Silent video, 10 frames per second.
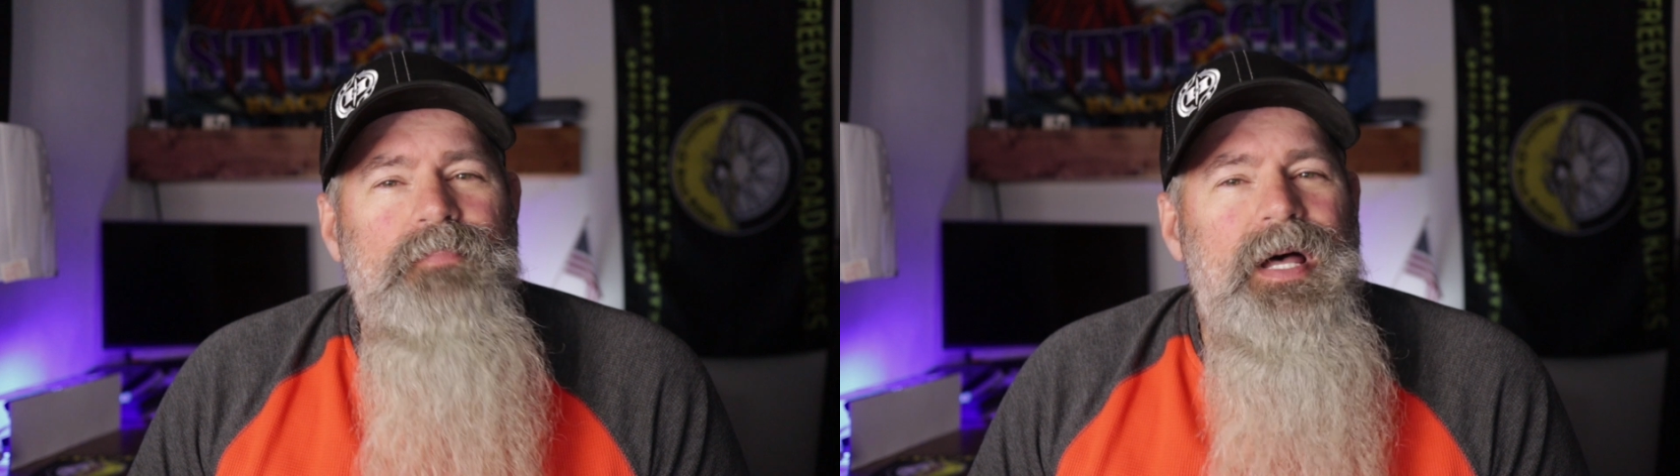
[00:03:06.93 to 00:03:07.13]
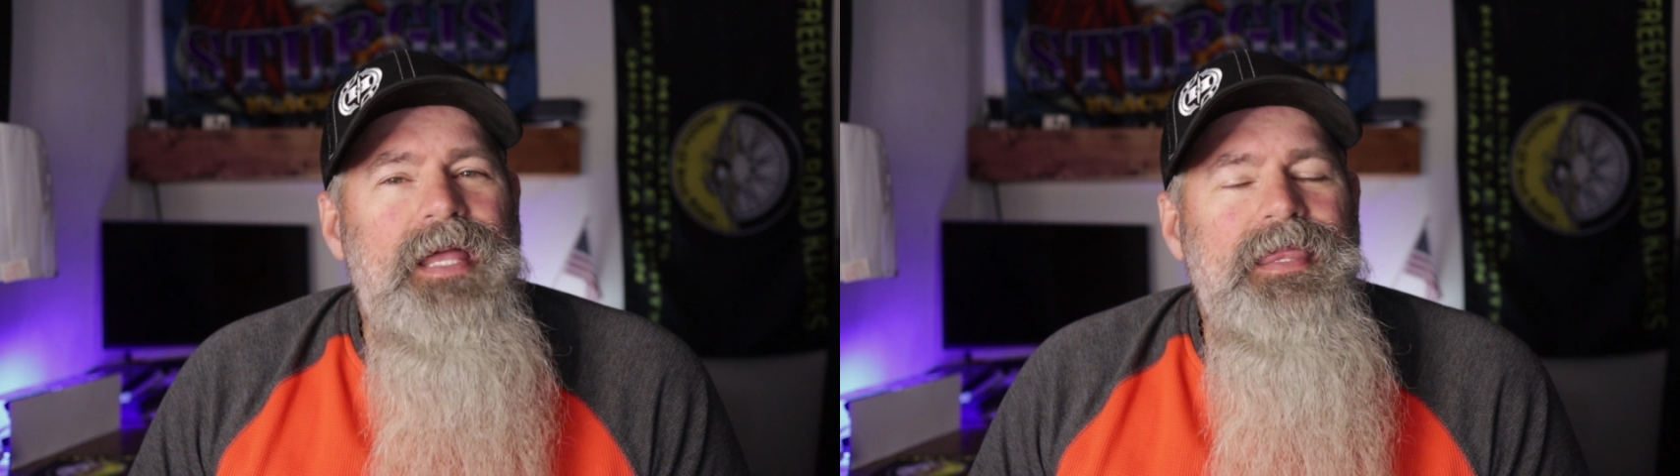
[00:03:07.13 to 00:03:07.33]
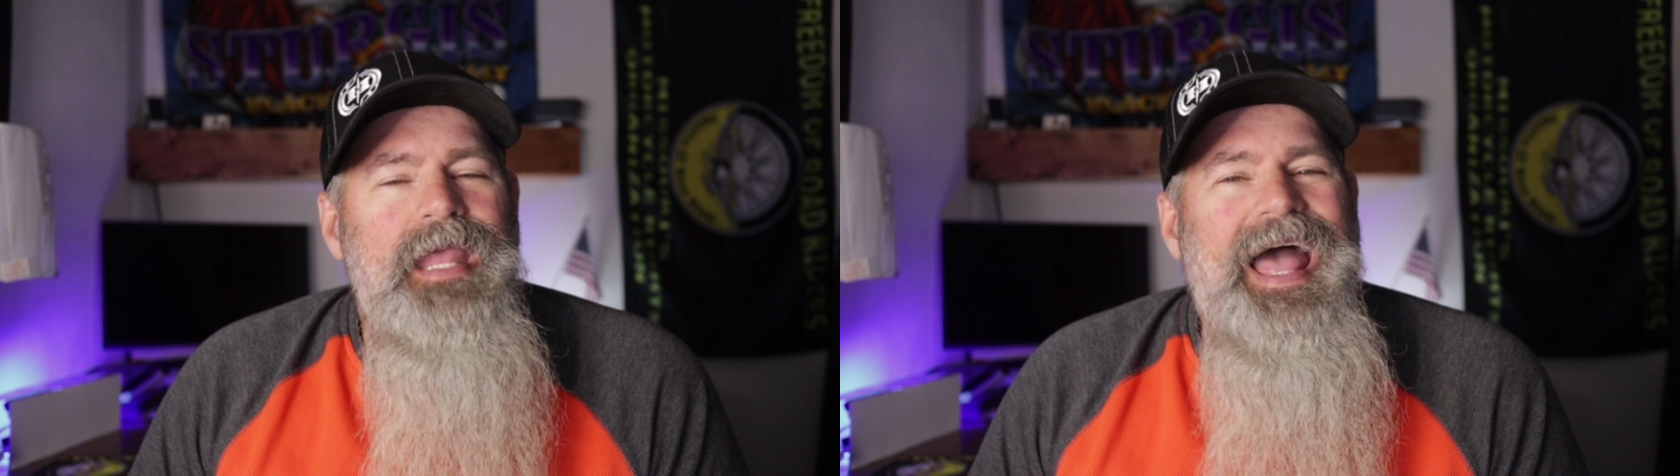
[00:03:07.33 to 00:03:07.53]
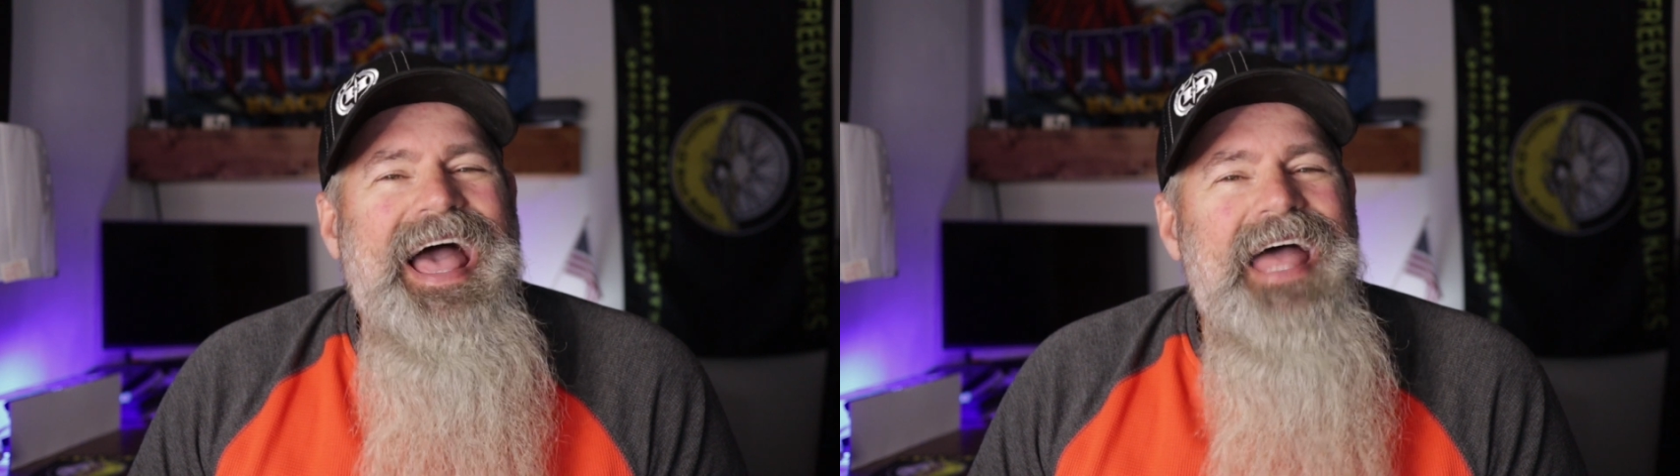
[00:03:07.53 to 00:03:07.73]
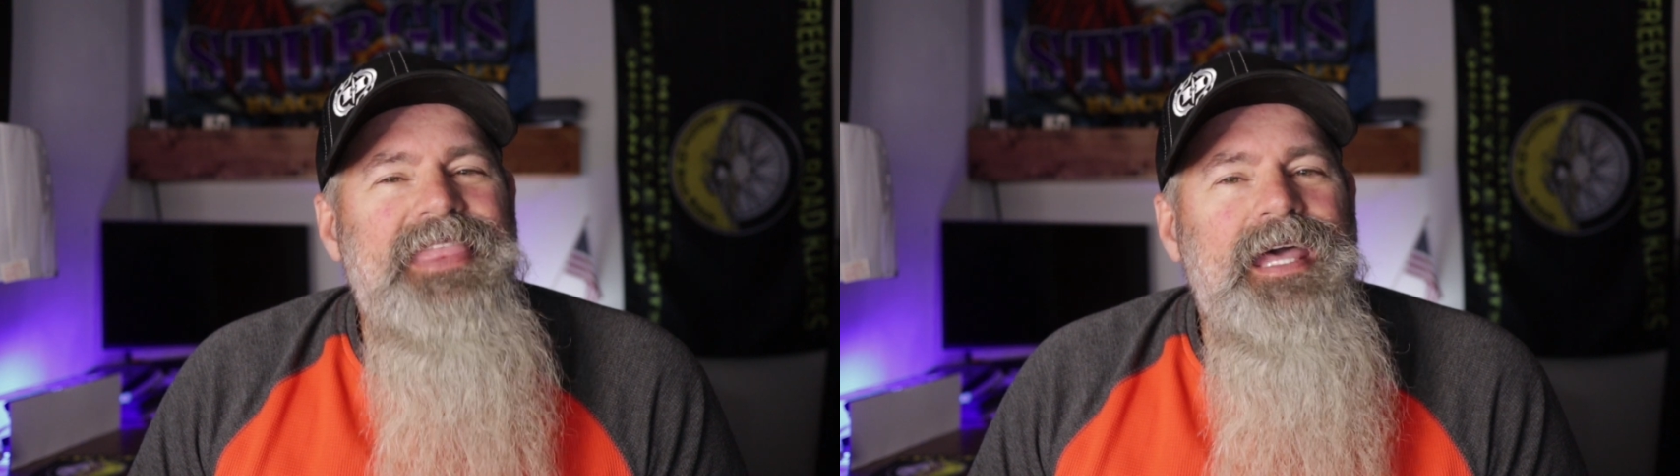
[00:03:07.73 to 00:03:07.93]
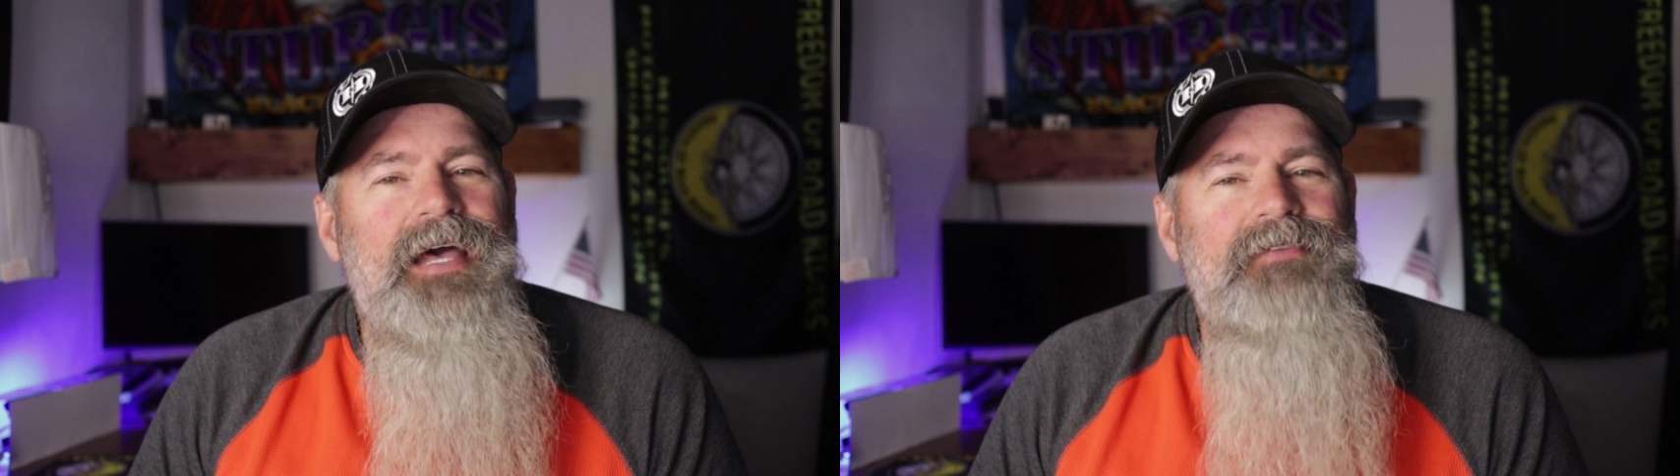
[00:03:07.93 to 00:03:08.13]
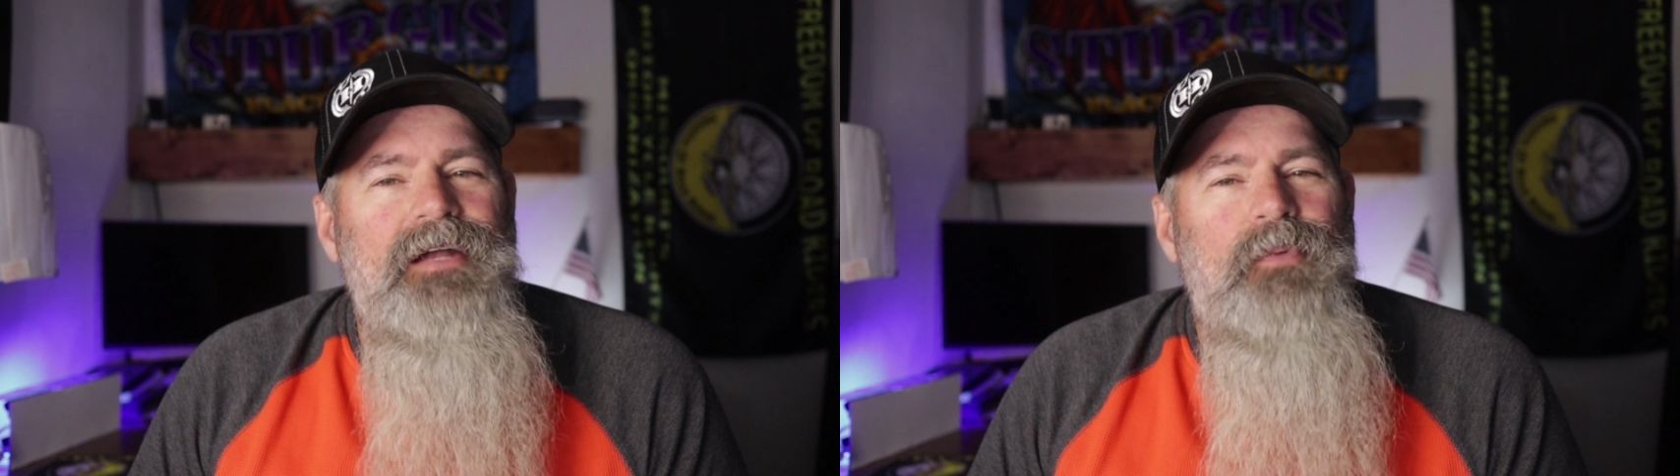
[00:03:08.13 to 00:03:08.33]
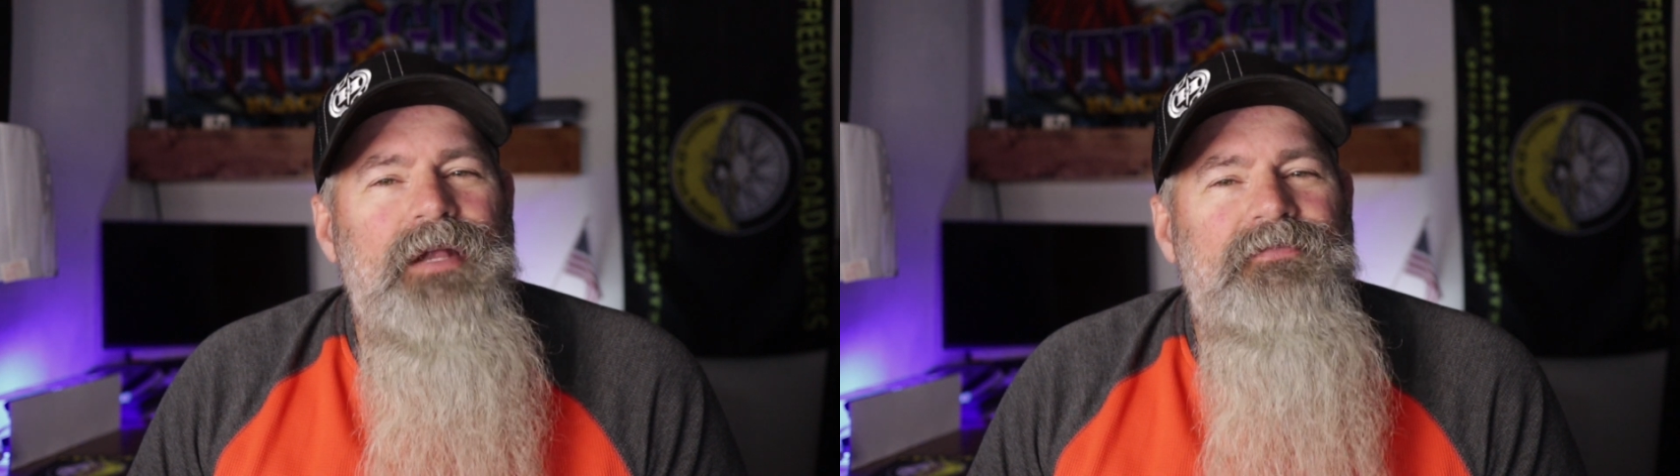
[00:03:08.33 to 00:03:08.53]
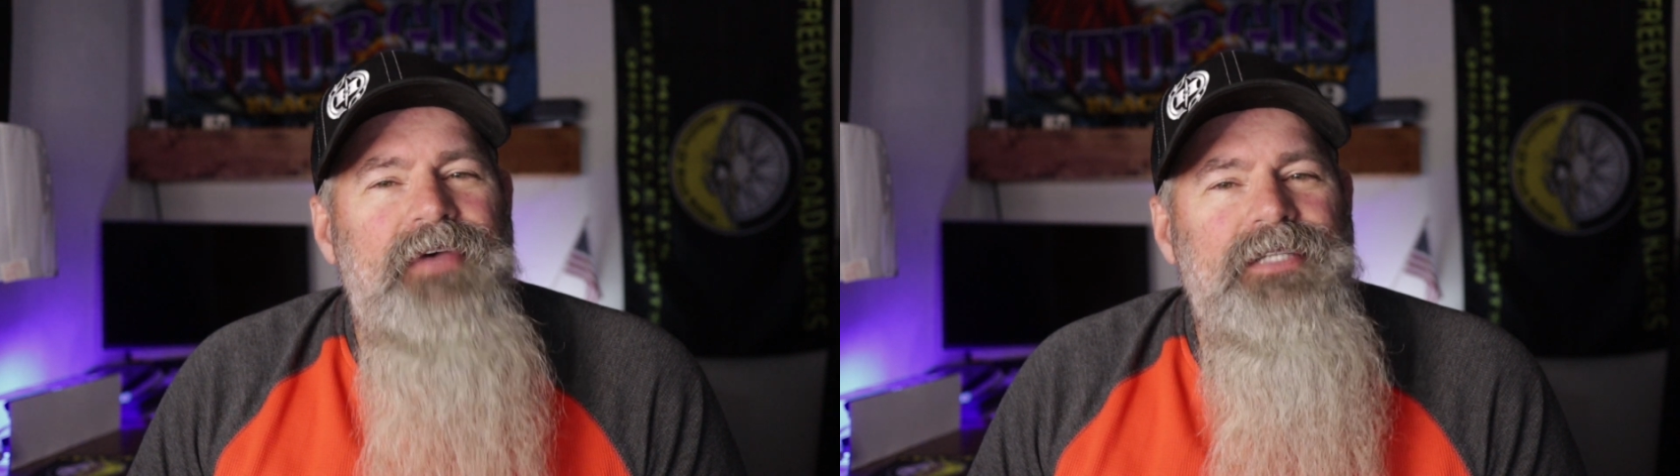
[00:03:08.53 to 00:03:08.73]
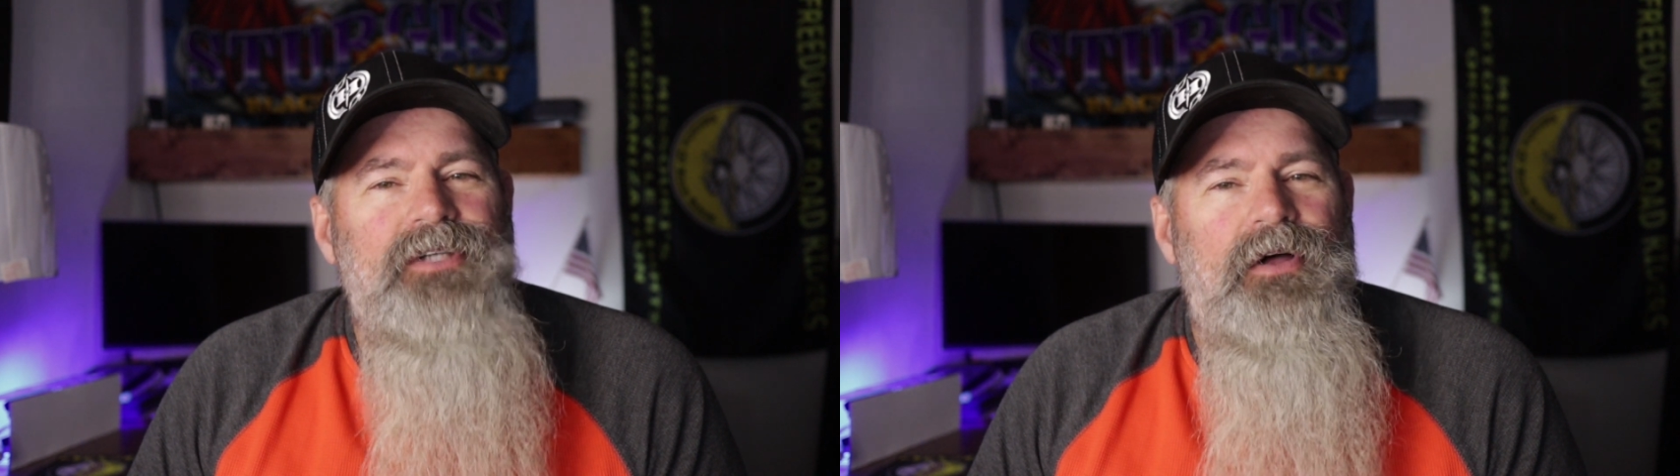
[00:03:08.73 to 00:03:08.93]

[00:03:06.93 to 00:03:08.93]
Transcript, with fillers: But I think I've got a way to fix